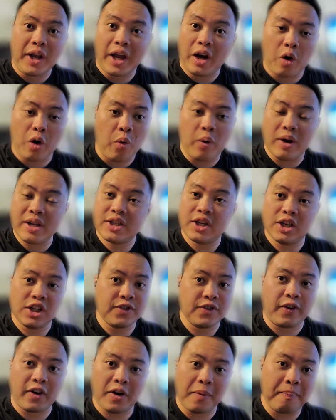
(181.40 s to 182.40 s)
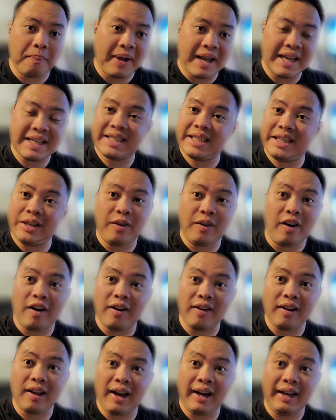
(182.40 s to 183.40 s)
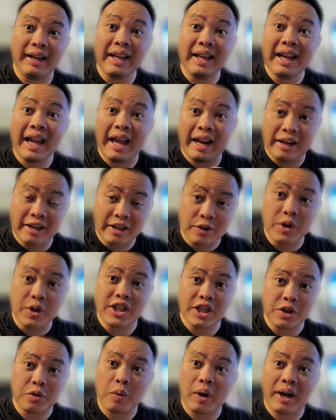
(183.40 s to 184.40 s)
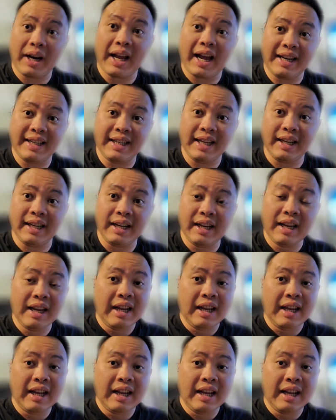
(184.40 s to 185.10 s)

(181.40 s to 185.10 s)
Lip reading: always search for the best deal online, and which is what I did.